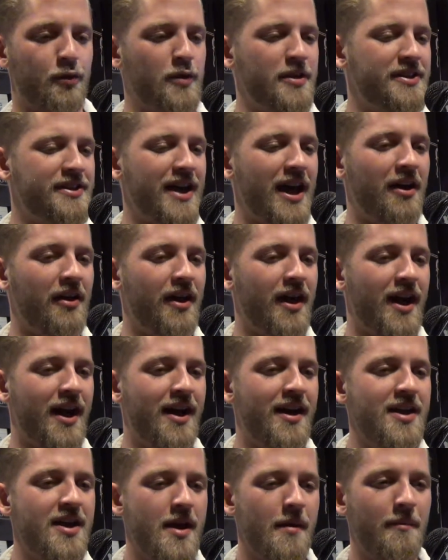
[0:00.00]
We sell,
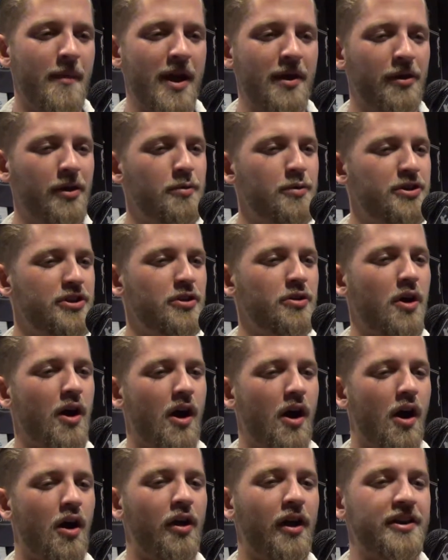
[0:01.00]
uh, mainly we do
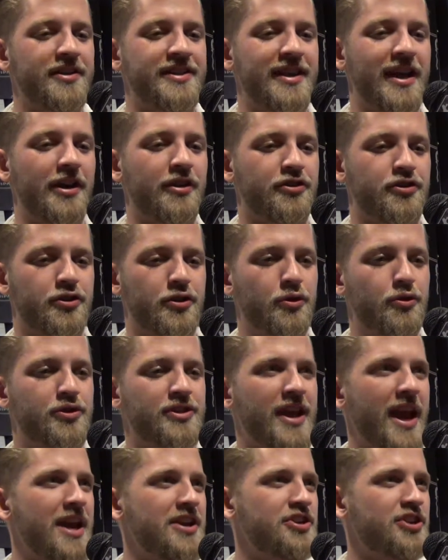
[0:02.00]
all our sales through
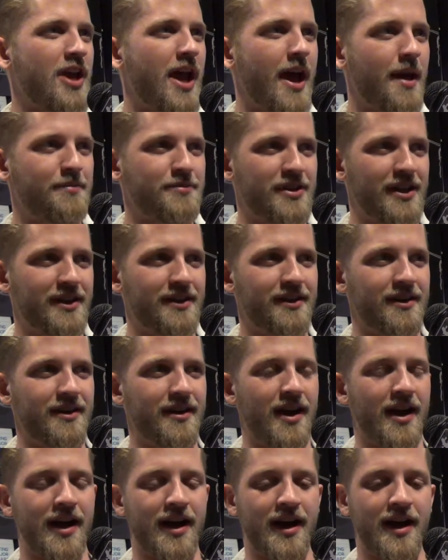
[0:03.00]
skate shops,
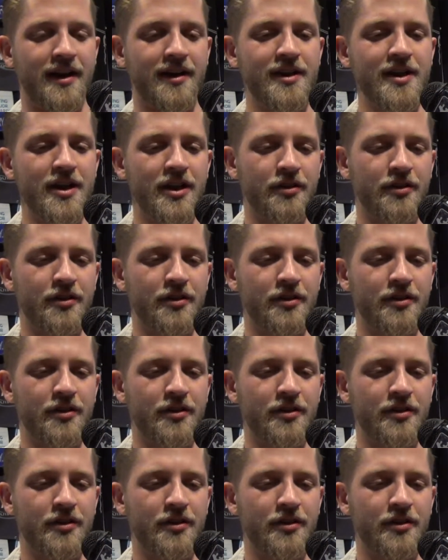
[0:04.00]
and uh,